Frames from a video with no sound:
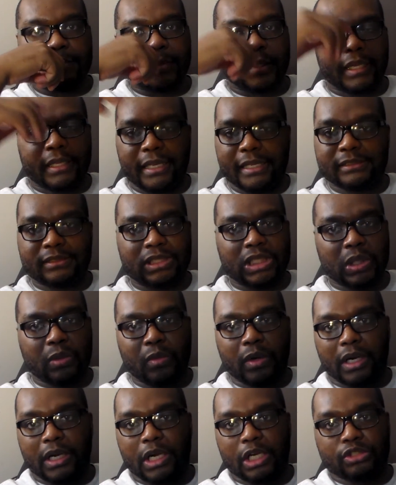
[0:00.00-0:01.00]
But and they still
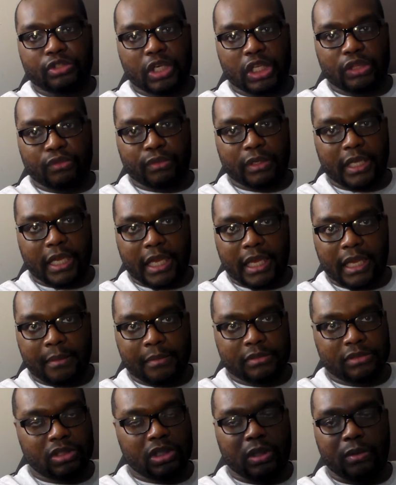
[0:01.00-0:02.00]
won 103
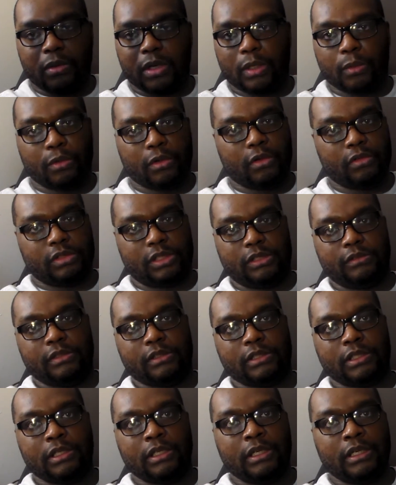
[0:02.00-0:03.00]
games, still won the World
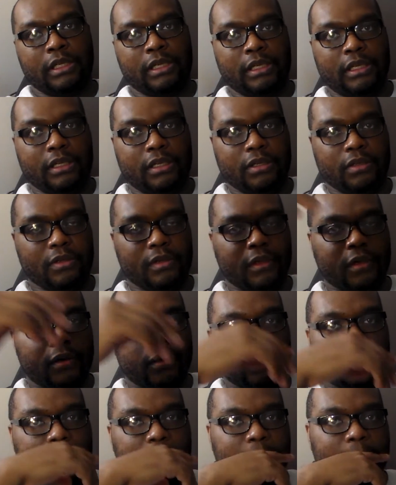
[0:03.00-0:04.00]
Series. You
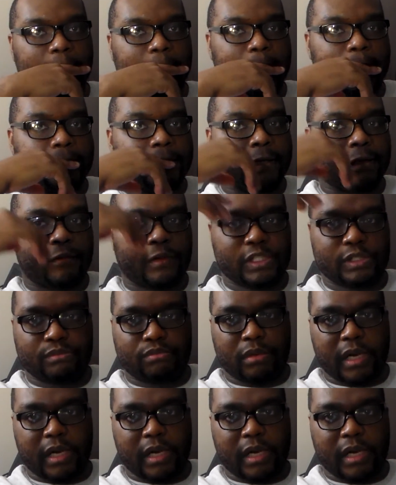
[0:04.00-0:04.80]
know, I think Chris